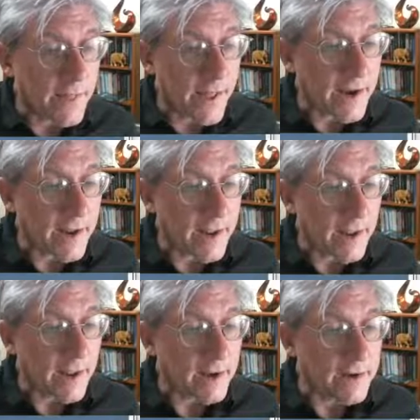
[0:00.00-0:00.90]
that,
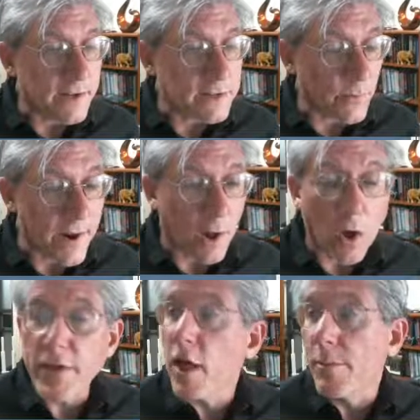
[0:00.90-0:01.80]
and it's going to write all
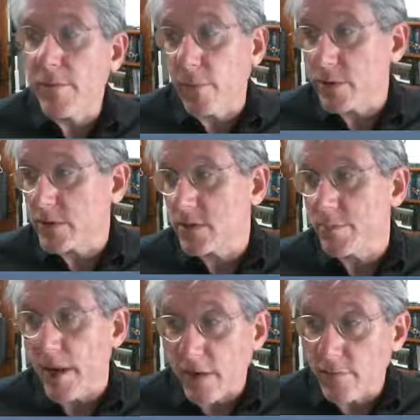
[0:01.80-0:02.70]
the element forces, the
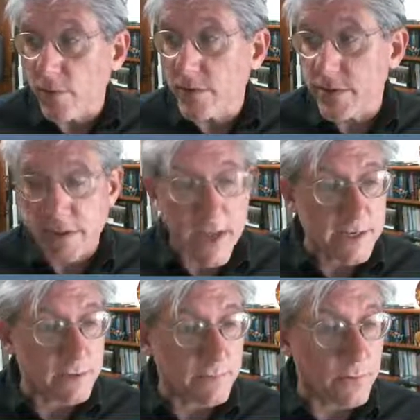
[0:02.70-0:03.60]
bending forces, the
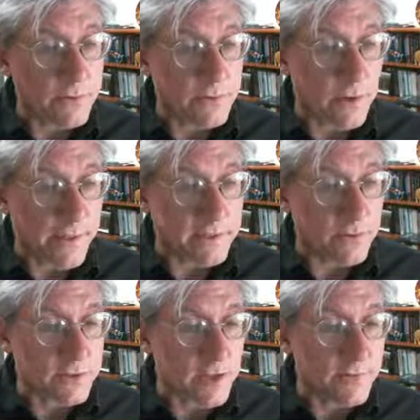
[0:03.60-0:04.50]
axial forces, all that sort
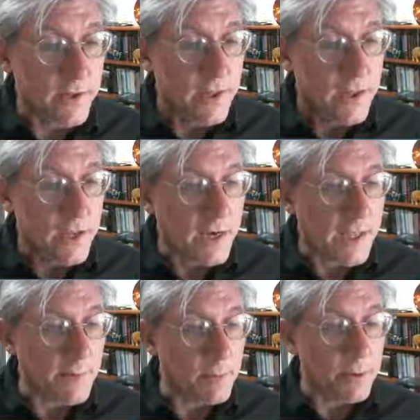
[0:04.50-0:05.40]
of stuff. And
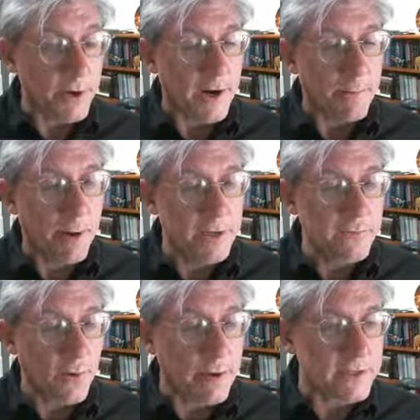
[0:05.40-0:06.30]
again, we'll put it in a punch
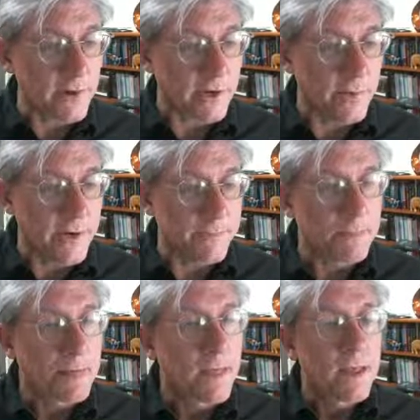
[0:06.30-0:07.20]
format so I can read it.
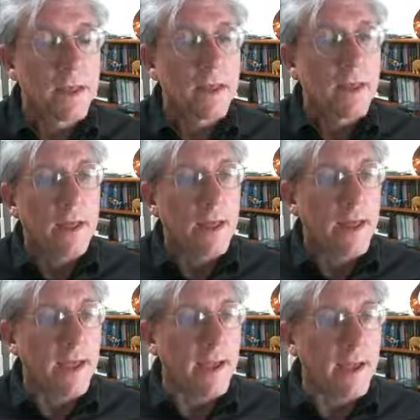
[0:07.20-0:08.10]

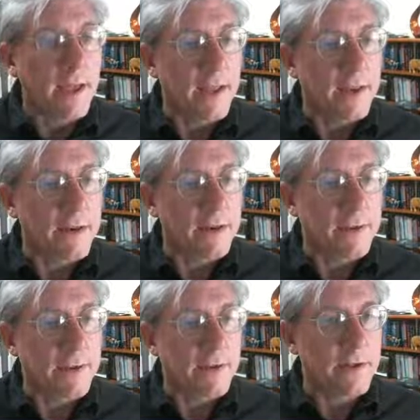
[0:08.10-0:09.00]
And
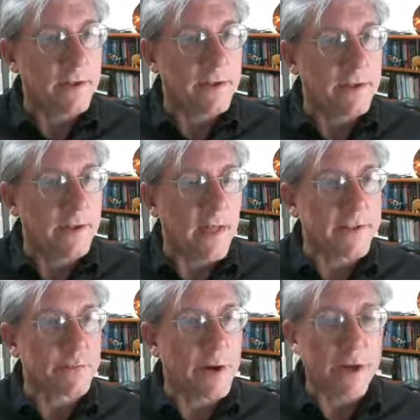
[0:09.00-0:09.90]
now
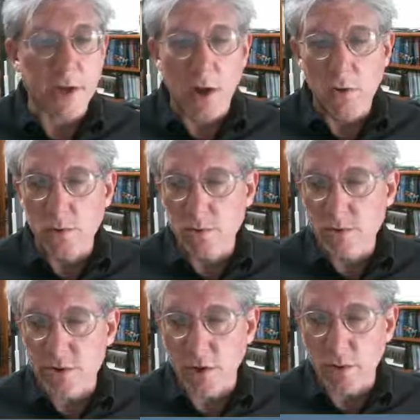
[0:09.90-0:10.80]
it's ready to go.
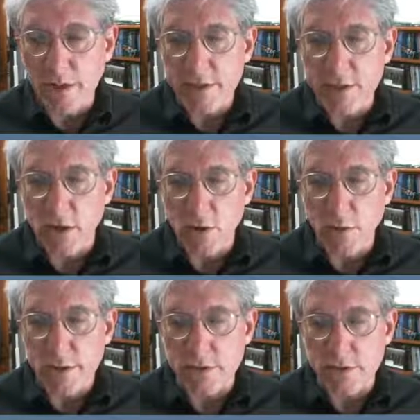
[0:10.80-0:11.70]
So let's go
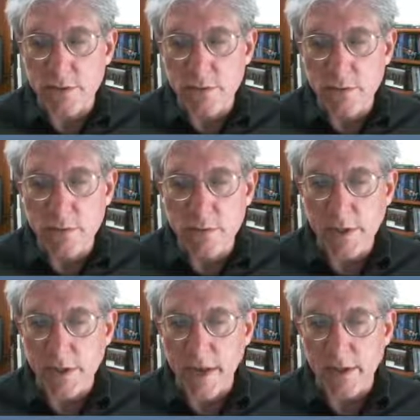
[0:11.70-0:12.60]
and do the
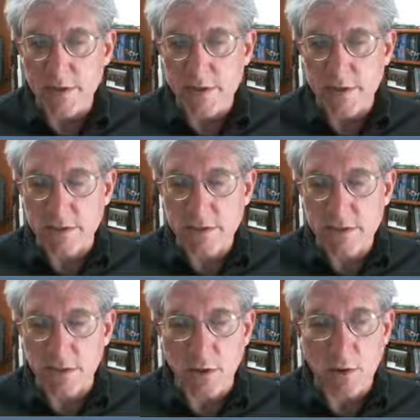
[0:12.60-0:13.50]
analysis. So